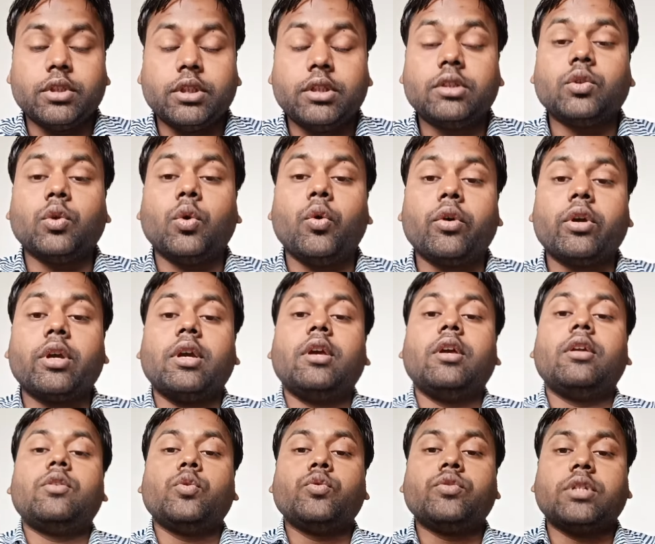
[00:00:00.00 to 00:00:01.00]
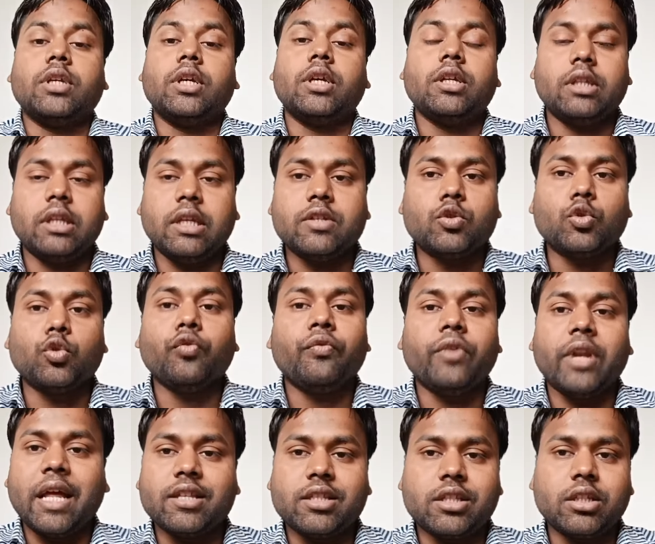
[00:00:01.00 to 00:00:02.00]
It's okay to say there is no
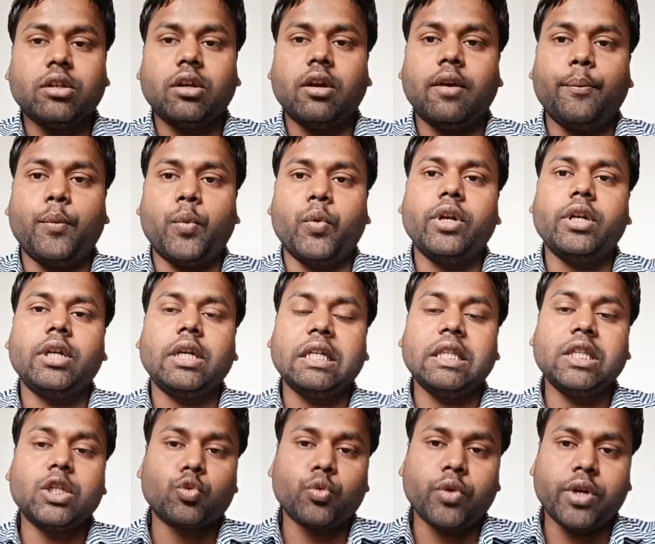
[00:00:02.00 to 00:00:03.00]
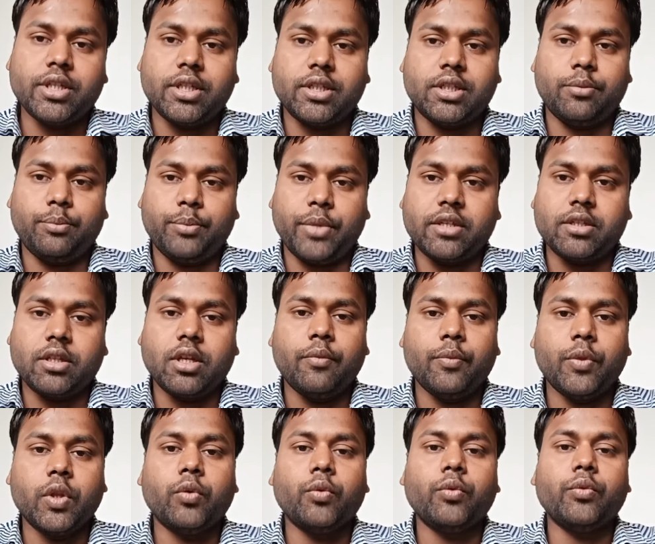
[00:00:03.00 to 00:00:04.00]
financing component in the transaction price.
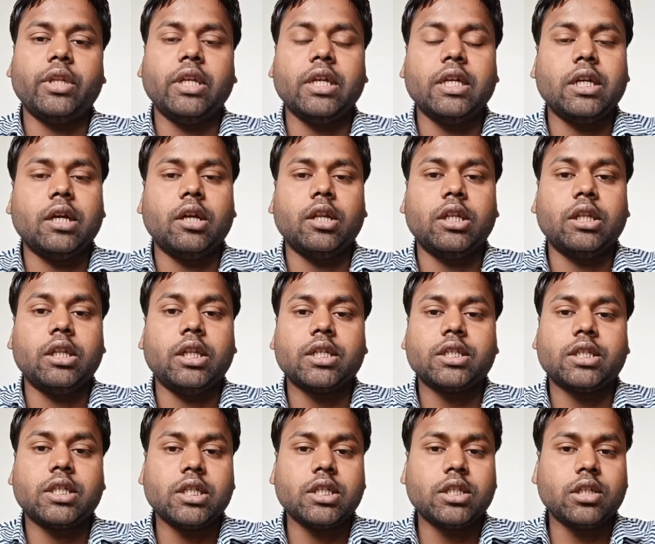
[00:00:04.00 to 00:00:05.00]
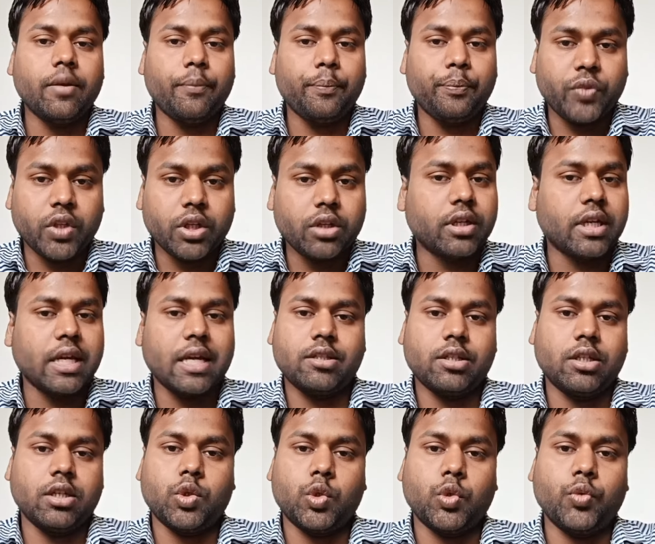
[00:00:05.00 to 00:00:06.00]
Now there next is
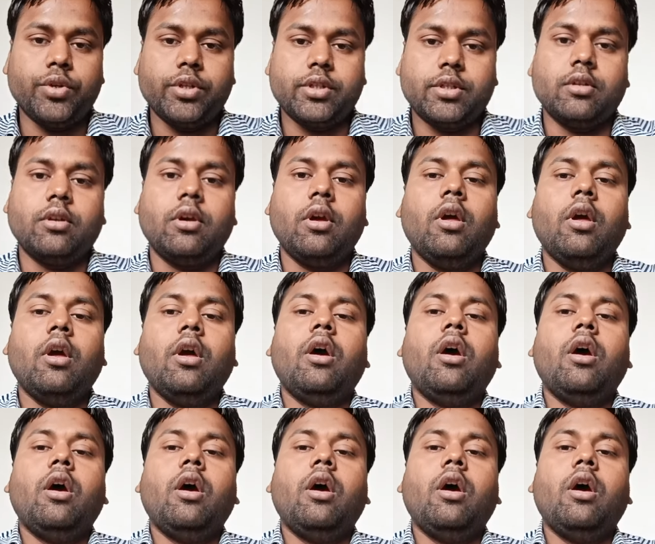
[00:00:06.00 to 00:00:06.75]
non-cash consideration.